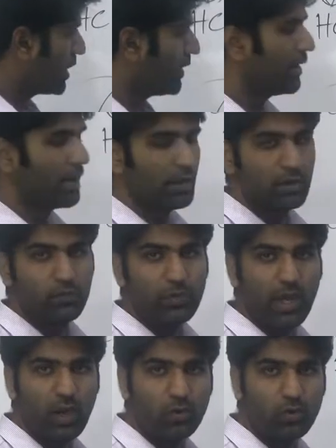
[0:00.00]
did here, we
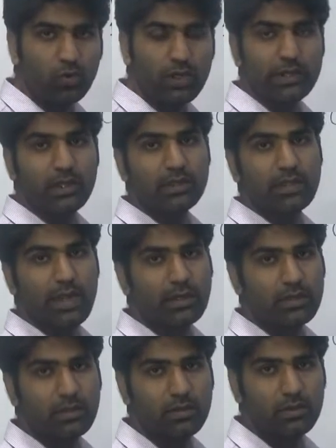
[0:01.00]
have to return
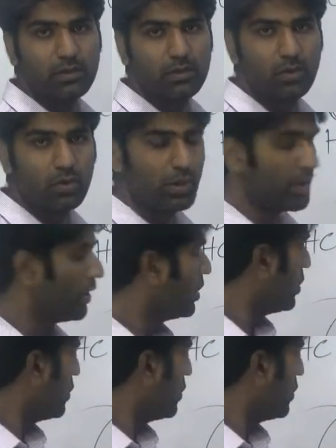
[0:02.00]
that. Okay,